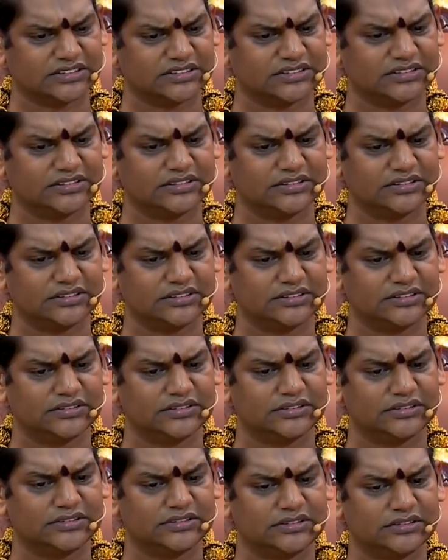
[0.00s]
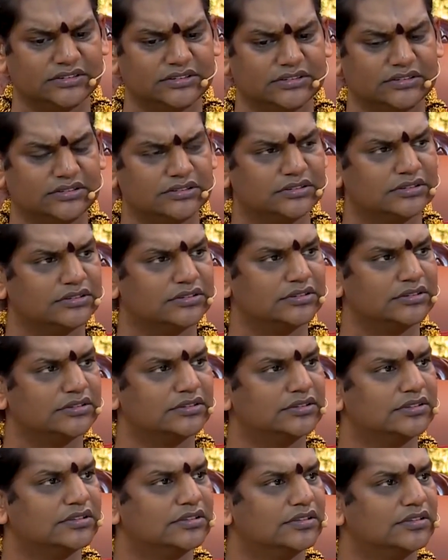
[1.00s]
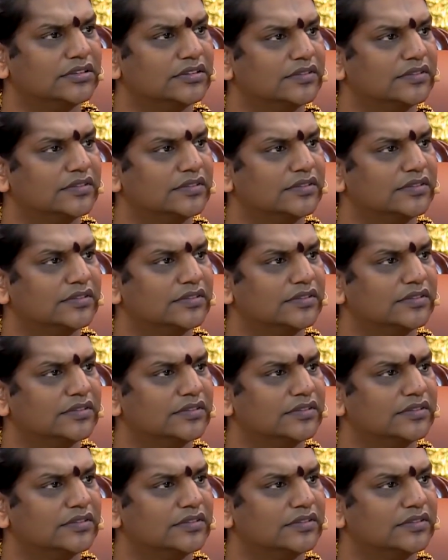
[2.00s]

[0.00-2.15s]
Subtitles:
[no speech]